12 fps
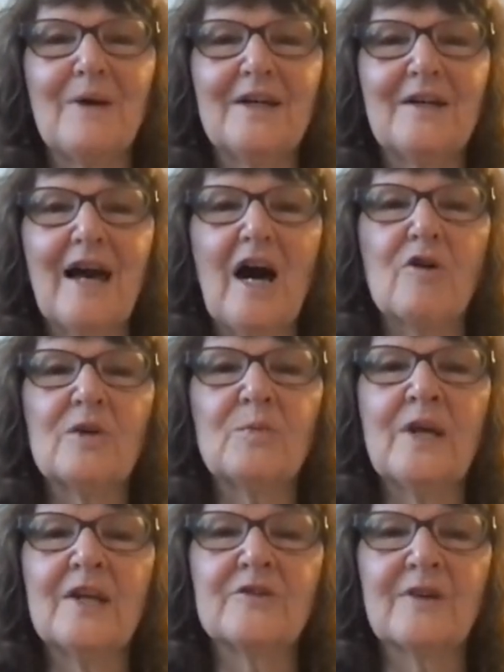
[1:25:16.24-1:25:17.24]
you know, how can
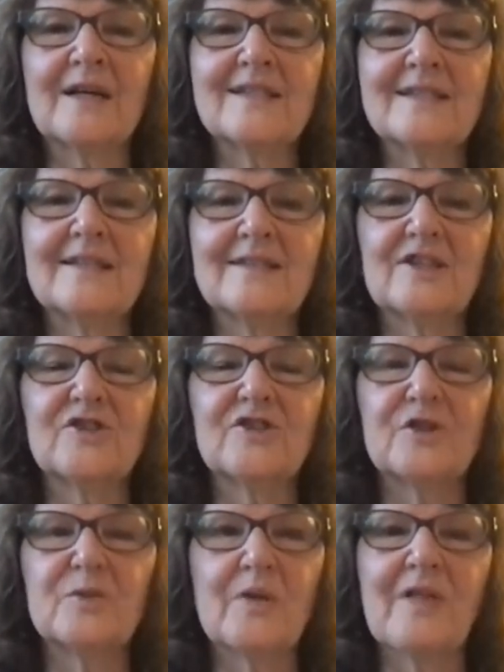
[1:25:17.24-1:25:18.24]
we address these
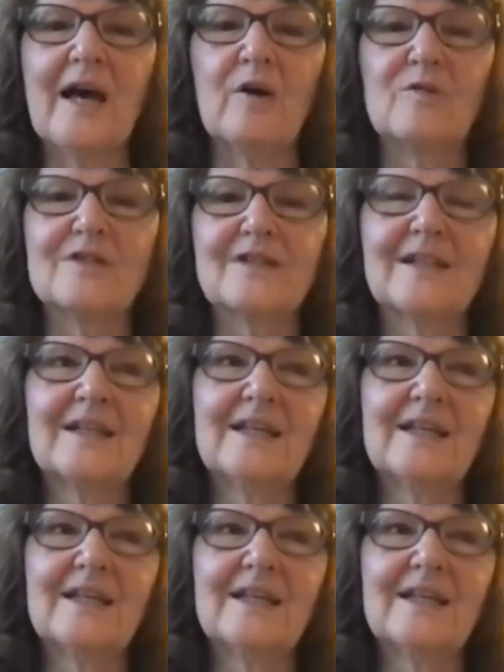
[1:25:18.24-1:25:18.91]
issues without